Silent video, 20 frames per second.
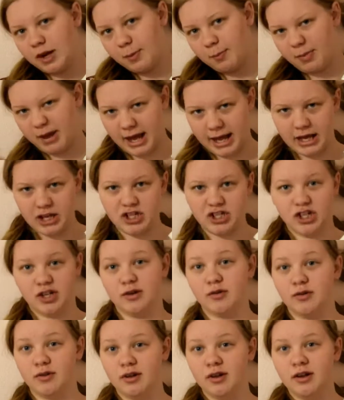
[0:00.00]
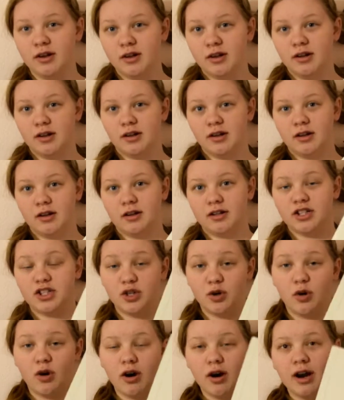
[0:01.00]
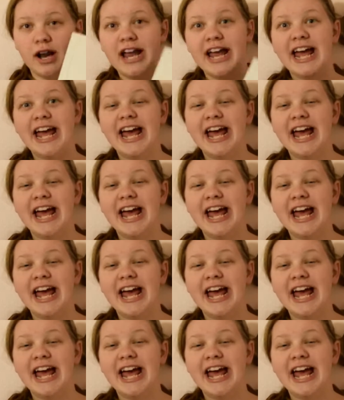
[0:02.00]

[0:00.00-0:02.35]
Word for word: page and store